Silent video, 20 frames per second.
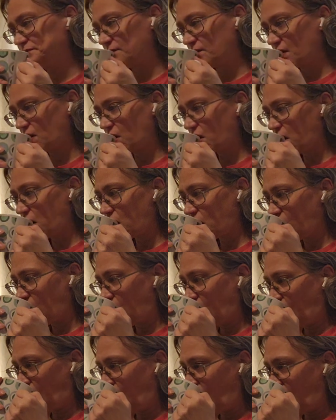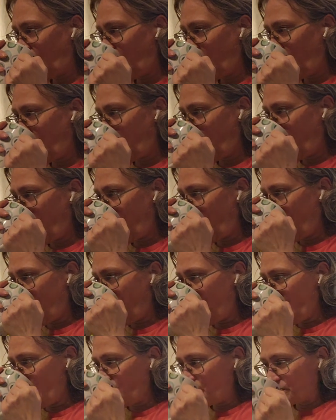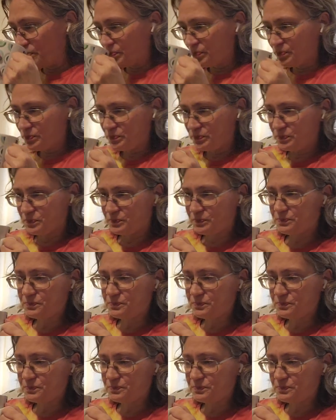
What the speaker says: No one is speaking in this clip.